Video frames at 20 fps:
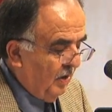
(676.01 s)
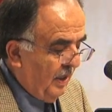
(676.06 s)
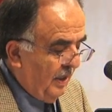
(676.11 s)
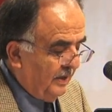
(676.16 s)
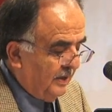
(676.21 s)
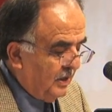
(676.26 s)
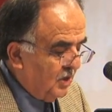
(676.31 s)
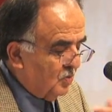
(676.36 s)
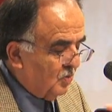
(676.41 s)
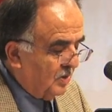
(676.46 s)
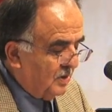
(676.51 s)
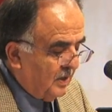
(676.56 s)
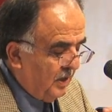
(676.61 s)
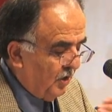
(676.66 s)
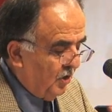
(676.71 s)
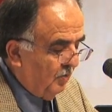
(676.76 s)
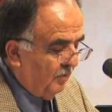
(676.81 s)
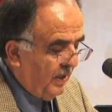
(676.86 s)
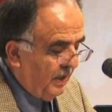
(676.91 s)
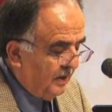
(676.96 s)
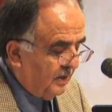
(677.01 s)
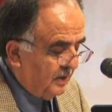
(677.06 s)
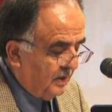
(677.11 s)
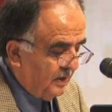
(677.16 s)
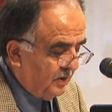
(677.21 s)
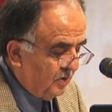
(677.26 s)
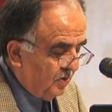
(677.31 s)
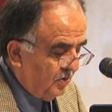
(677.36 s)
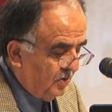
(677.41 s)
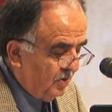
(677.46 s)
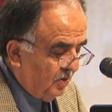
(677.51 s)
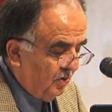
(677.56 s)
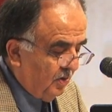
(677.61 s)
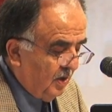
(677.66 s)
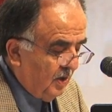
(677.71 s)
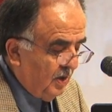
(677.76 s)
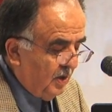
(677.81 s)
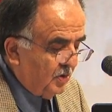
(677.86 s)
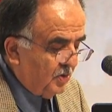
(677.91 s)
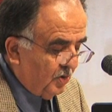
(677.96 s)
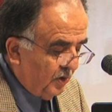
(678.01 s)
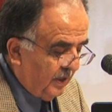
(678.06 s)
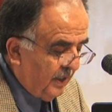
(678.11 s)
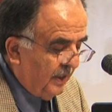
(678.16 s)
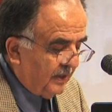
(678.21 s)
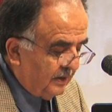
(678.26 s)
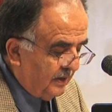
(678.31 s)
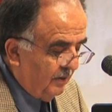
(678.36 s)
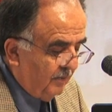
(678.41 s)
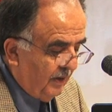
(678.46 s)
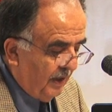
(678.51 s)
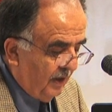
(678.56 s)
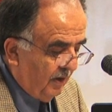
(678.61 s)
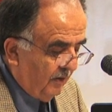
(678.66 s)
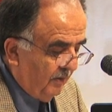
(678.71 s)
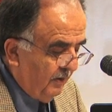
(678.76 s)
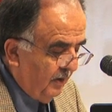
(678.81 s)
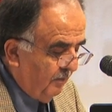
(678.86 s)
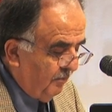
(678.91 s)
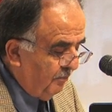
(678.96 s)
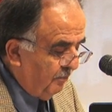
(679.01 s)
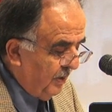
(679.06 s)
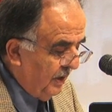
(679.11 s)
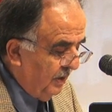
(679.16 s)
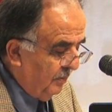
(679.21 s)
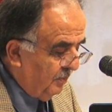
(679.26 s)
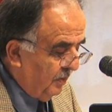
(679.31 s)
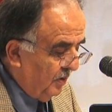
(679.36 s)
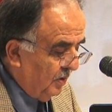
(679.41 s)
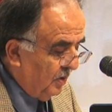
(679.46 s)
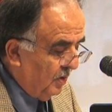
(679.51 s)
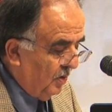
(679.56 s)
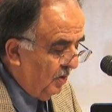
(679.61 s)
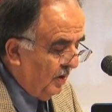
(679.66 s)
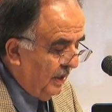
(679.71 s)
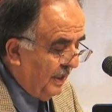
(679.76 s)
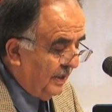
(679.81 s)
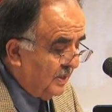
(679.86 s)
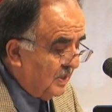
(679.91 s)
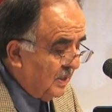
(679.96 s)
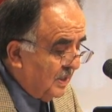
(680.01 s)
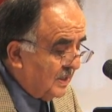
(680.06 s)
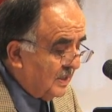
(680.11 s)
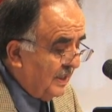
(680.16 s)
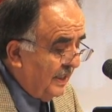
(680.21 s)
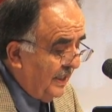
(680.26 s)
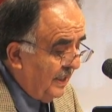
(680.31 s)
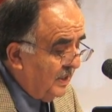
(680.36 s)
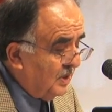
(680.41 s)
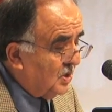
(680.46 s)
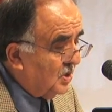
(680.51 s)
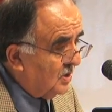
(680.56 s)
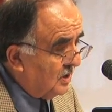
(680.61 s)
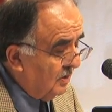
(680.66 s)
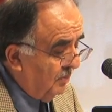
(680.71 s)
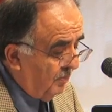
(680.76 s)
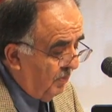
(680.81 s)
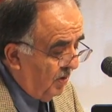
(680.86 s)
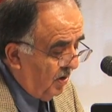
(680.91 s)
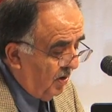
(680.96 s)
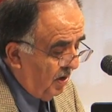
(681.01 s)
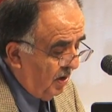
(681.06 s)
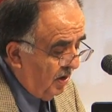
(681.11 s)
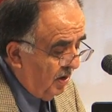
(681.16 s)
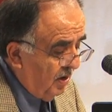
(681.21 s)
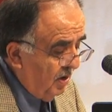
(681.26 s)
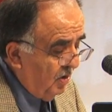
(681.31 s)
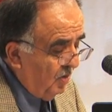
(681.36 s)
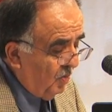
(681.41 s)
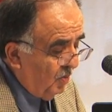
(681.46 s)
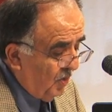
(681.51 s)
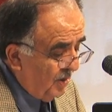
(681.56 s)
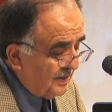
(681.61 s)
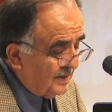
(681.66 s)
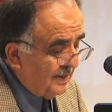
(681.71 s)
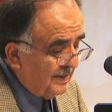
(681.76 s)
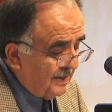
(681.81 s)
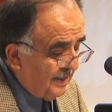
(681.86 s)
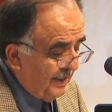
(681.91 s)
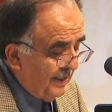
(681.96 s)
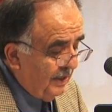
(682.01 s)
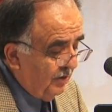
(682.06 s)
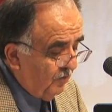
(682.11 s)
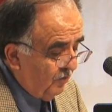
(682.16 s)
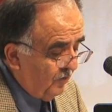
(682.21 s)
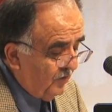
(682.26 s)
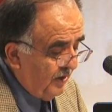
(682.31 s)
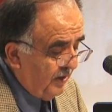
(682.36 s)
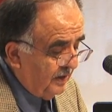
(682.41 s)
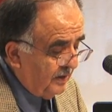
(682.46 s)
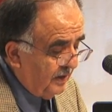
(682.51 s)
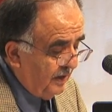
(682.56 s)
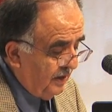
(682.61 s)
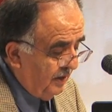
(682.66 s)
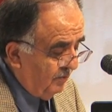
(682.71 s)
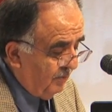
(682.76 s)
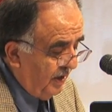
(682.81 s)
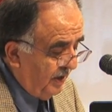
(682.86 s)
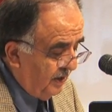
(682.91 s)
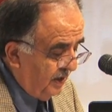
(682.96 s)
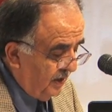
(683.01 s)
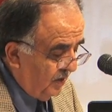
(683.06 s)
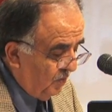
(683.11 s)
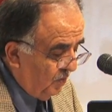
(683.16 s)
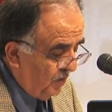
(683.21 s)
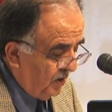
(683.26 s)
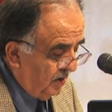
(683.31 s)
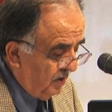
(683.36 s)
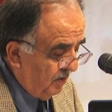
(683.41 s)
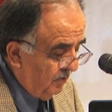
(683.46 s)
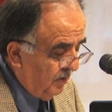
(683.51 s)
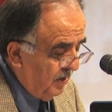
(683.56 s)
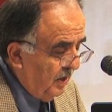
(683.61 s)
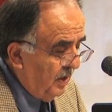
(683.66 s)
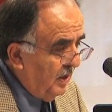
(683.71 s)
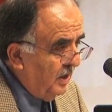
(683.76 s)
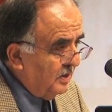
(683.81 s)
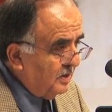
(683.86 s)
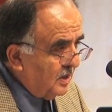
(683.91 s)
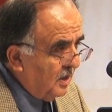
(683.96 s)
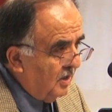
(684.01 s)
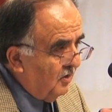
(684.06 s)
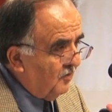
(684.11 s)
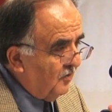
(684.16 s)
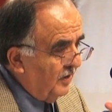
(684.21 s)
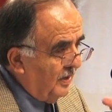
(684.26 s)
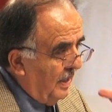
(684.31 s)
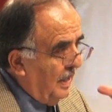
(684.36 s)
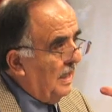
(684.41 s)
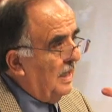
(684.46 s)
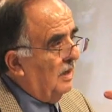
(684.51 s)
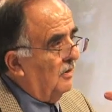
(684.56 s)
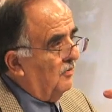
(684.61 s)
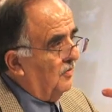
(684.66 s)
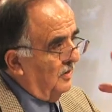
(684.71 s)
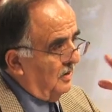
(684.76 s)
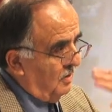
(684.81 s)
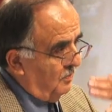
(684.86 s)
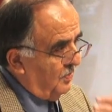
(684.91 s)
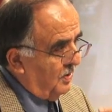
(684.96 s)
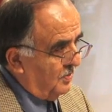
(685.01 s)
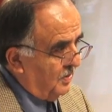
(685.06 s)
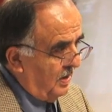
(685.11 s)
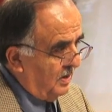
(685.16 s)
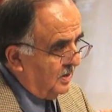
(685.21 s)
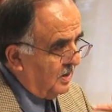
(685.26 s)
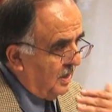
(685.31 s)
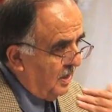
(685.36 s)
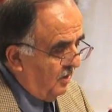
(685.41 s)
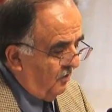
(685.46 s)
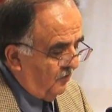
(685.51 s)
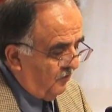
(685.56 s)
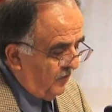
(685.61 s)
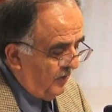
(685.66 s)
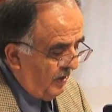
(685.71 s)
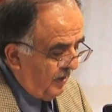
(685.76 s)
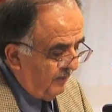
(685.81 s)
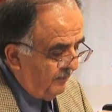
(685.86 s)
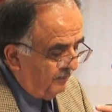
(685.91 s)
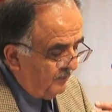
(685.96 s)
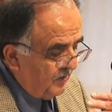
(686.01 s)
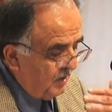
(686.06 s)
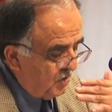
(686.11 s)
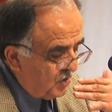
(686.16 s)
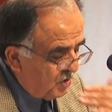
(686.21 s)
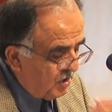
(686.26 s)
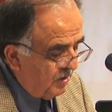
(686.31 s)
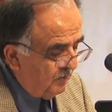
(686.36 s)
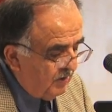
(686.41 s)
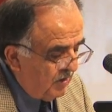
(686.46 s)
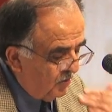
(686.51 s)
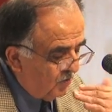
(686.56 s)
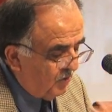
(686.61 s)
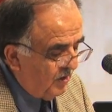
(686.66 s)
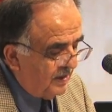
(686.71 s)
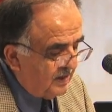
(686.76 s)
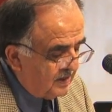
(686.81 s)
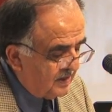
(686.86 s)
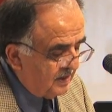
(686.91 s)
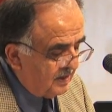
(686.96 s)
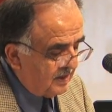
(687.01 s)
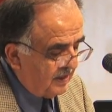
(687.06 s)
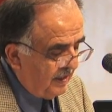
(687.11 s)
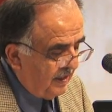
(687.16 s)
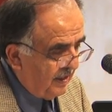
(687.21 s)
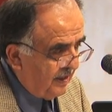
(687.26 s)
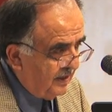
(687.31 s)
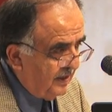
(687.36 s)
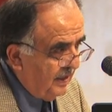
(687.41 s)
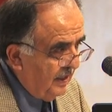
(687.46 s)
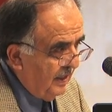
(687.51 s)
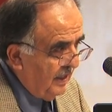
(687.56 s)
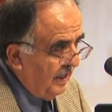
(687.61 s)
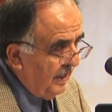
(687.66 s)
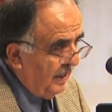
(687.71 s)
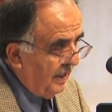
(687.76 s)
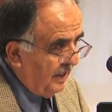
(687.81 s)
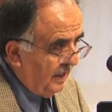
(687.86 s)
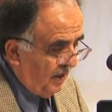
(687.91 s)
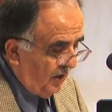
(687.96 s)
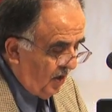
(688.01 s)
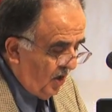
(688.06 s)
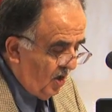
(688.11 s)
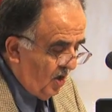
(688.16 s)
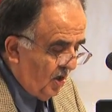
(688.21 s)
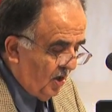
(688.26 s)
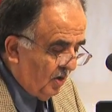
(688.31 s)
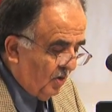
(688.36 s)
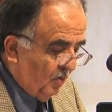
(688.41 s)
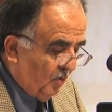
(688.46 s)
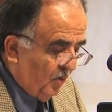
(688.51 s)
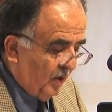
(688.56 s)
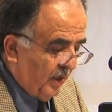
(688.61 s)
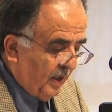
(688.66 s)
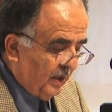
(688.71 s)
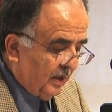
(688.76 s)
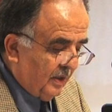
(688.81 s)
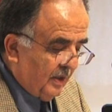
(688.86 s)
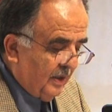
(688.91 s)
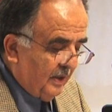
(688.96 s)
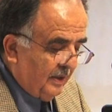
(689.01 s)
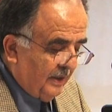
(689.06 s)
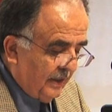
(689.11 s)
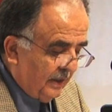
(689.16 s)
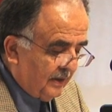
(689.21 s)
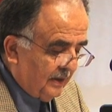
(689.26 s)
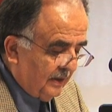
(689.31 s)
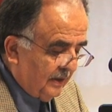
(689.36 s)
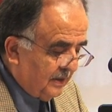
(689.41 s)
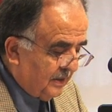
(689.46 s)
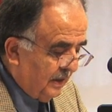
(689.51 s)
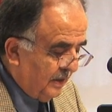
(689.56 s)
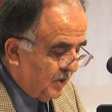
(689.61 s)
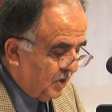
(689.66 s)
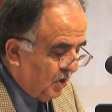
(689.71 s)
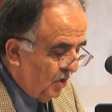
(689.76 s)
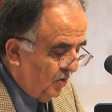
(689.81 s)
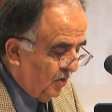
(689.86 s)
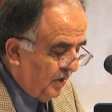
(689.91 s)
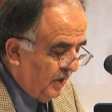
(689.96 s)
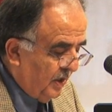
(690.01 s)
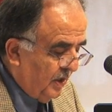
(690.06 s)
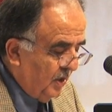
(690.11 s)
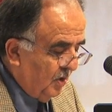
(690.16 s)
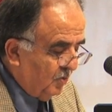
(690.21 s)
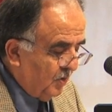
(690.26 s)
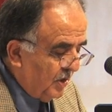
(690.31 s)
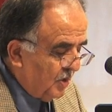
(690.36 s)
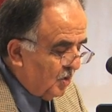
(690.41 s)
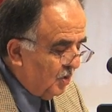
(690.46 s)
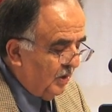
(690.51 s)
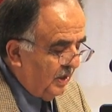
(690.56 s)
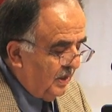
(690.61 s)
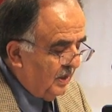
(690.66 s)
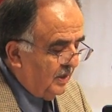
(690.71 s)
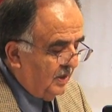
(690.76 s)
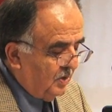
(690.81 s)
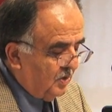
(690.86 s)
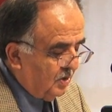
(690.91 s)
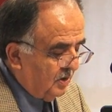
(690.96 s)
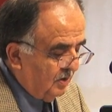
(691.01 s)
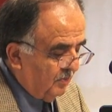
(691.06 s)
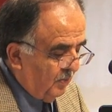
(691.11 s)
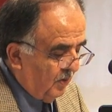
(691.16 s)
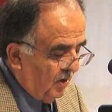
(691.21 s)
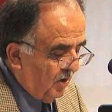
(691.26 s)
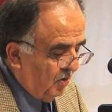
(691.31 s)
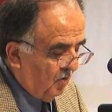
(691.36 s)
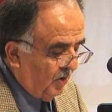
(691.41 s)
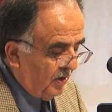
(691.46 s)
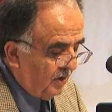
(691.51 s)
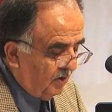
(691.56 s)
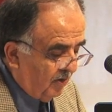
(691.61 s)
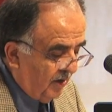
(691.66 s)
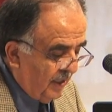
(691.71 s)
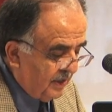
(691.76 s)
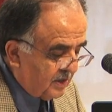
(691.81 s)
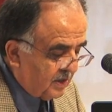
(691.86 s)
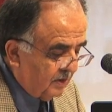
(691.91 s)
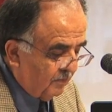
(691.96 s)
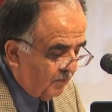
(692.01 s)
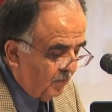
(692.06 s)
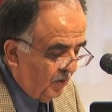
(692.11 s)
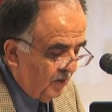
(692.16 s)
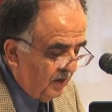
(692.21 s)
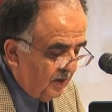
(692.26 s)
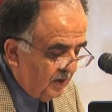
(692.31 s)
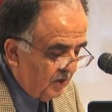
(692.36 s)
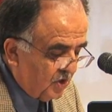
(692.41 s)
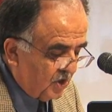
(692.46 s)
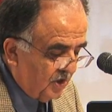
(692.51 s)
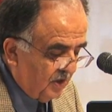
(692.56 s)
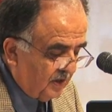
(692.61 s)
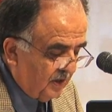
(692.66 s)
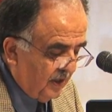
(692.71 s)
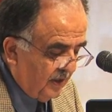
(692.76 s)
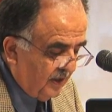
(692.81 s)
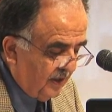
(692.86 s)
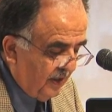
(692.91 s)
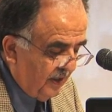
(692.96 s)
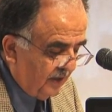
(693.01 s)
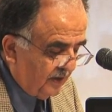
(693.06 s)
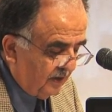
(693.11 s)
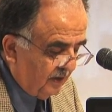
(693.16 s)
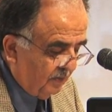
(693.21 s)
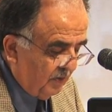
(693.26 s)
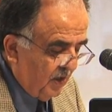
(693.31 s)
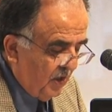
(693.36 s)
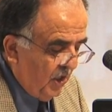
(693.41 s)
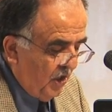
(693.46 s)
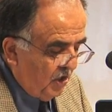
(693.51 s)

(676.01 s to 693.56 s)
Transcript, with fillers: and this was the humane thing to do, to get them out. People, though, had just entered the bar. Wasn't he afraid that he might hit one of them? Terrif- now, from the perspective, terrified, Jimmy raised his hand and along with Nicholas and Tony, retreated into the bar when Grasser pointed the shotgun at them.